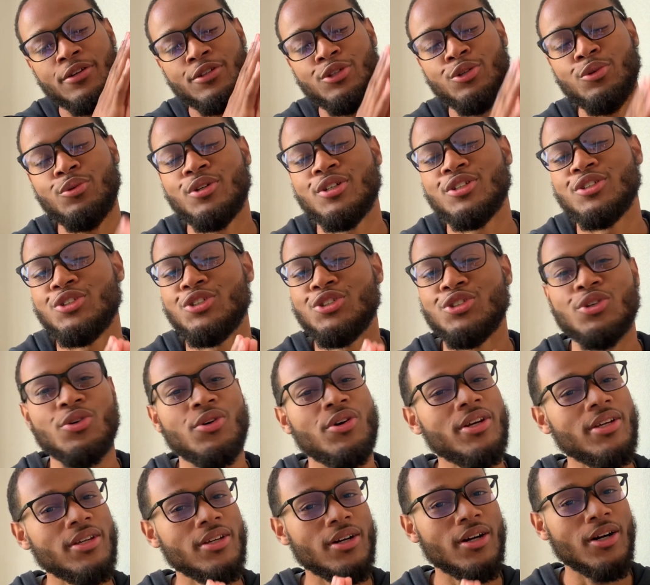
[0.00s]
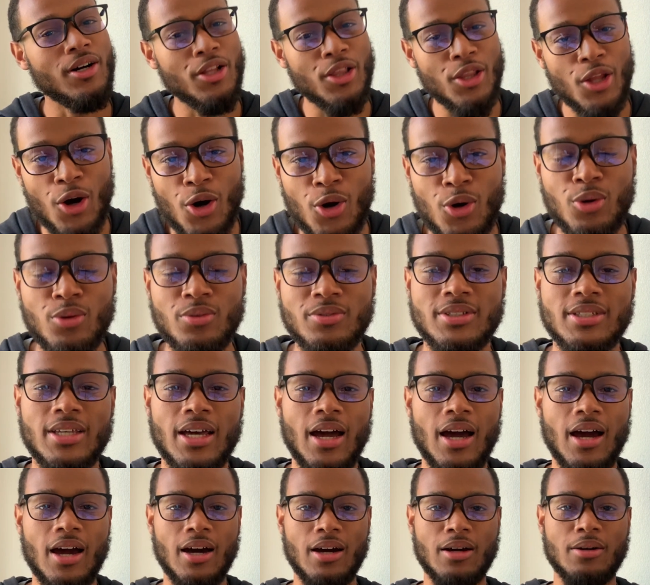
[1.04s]
you enjoy your alone
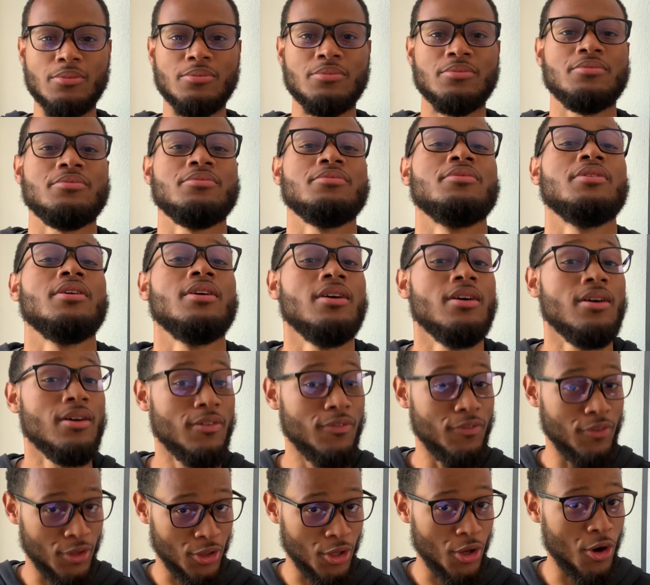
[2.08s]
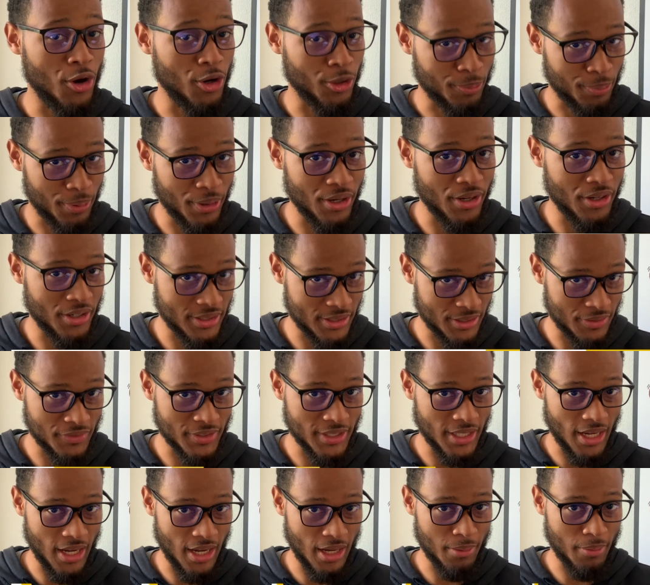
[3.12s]
time. For long periods of
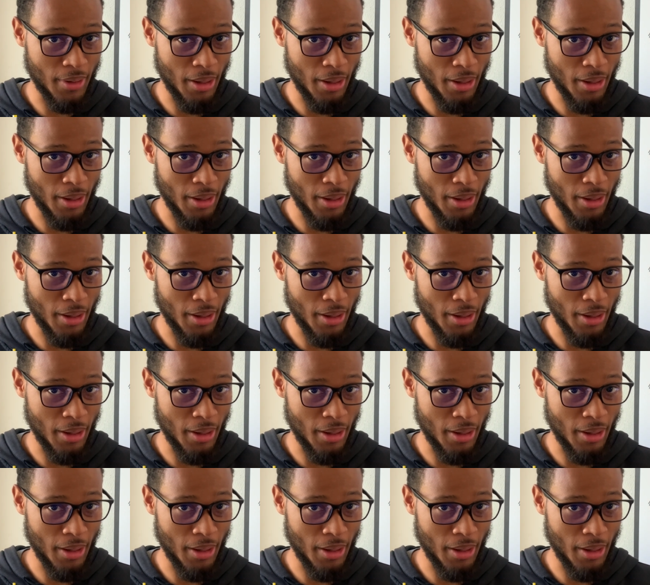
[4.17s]
time,